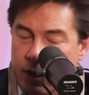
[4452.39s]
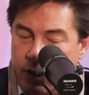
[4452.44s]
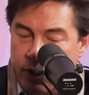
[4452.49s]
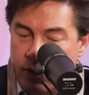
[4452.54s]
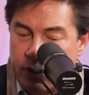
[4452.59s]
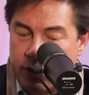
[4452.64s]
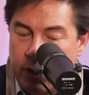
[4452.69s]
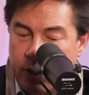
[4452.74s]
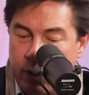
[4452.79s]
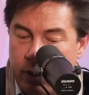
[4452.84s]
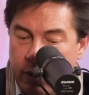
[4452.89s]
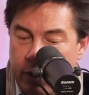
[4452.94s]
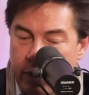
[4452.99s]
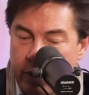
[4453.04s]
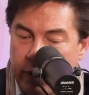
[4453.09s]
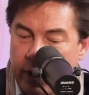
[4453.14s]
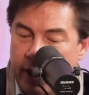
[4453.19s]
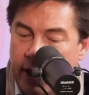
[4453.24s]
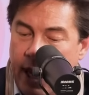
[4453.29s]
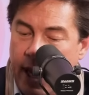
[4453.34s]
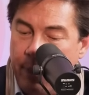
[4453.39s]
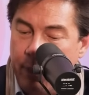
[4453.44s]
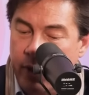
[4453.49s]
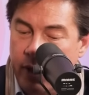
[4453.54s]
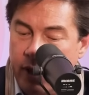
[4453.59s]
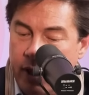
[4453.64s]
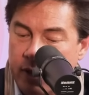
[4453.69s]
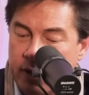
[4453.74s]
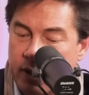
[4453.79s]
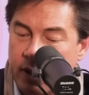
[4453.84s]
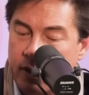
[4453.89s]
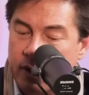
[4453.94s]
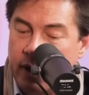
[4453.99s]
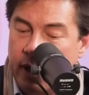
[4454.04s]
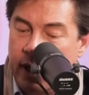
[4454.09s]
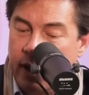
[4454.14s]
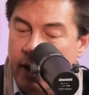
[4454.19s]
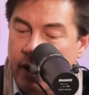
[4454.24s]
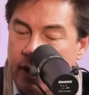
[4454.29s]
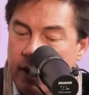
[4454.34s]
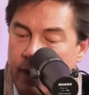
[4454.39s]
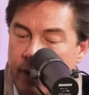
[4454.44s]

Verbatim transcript: So what happened is that